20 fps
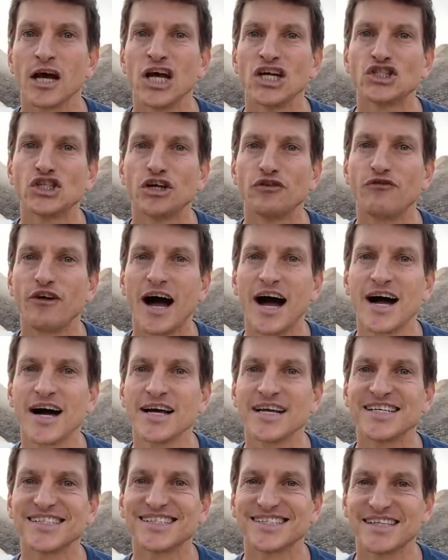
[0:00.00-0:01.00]
Shiva
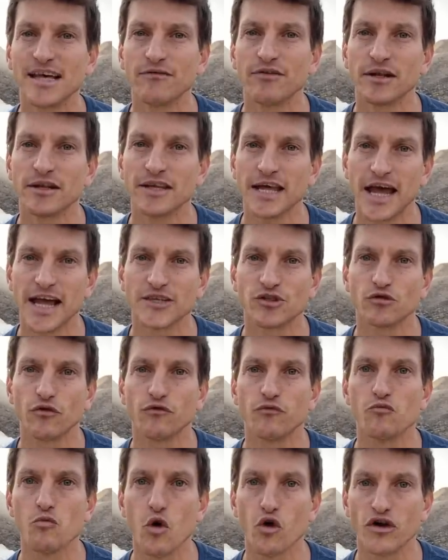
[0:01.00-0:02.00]
is 7 days
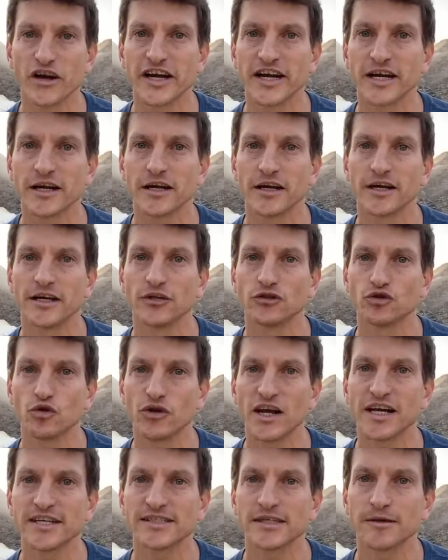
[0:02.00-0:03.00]
of mourning in
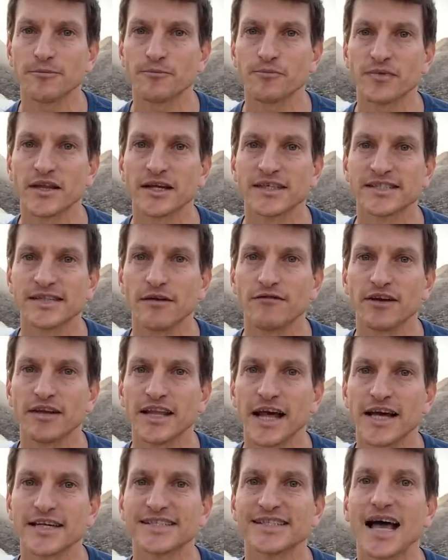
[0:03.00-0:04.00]
Judaism, 7
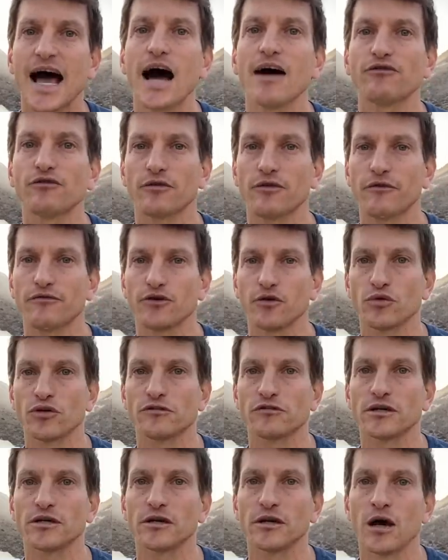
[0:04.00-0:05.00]
days after the
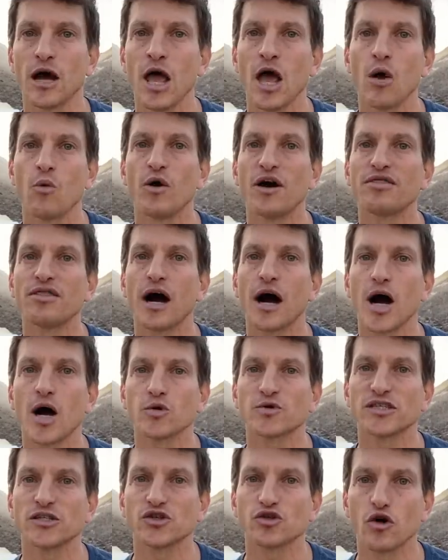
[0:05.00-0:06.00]
funeral, when the
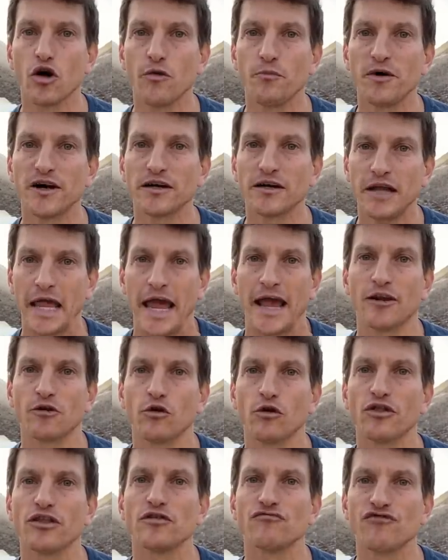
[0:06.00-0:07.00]
house is open and
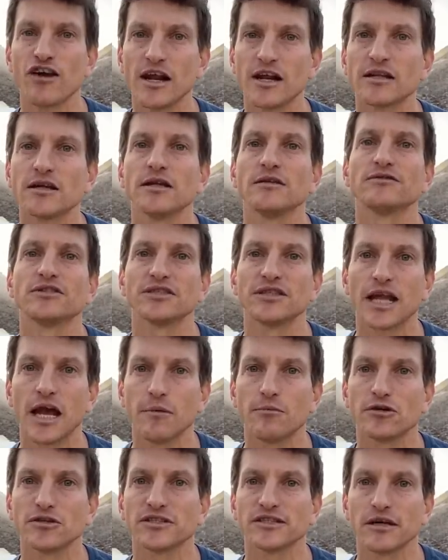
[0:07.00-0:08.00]
all the relatives,
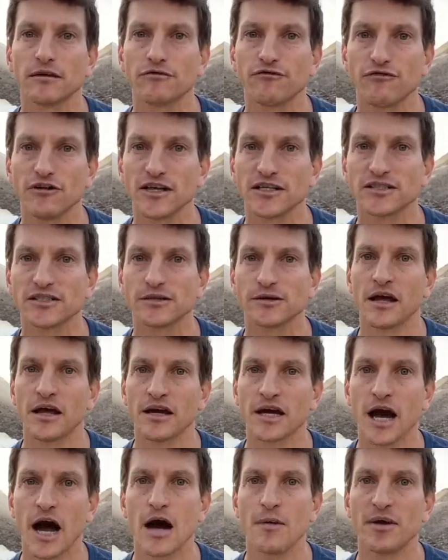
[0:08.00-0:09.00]
neighbors, and friends
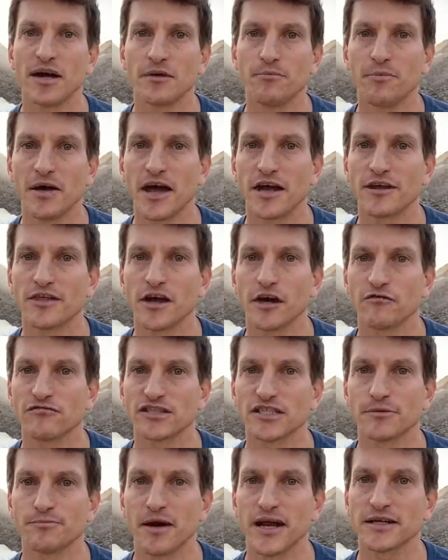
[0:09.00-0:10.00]
can come and pay their
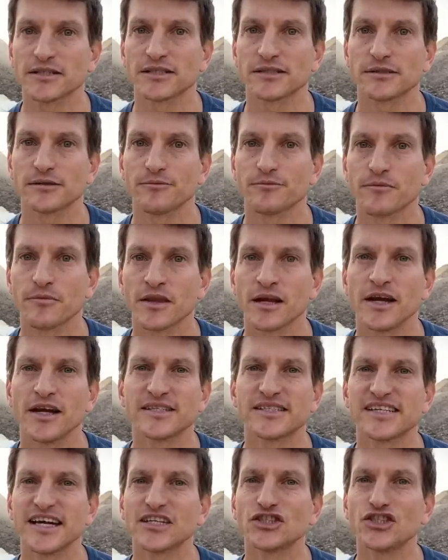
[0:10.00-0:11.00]
respects.
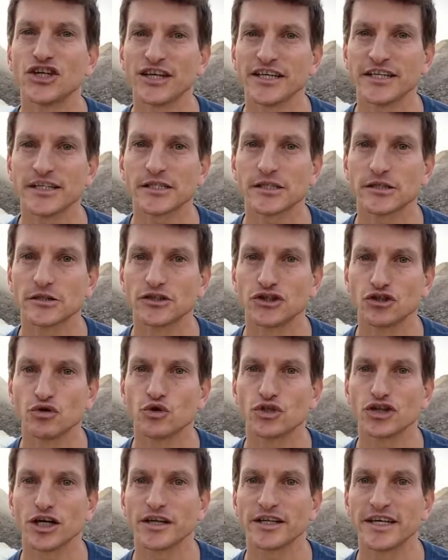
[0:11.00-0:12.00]
It's a genius
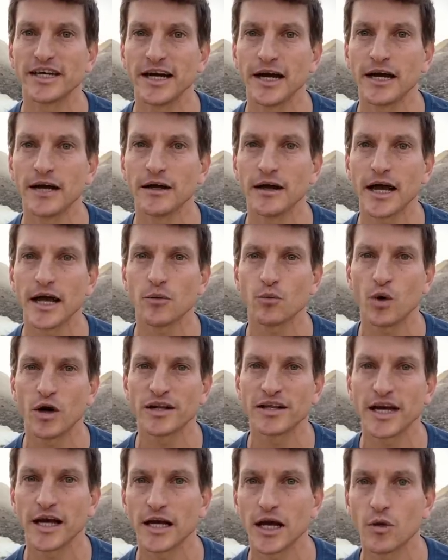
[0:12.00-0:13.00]
Jewish idea, and
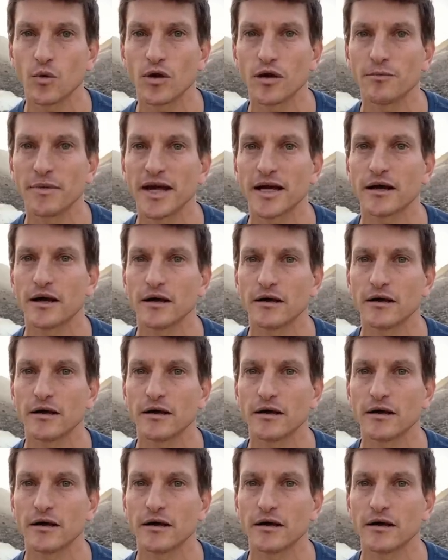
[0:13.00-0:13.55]
one day I will make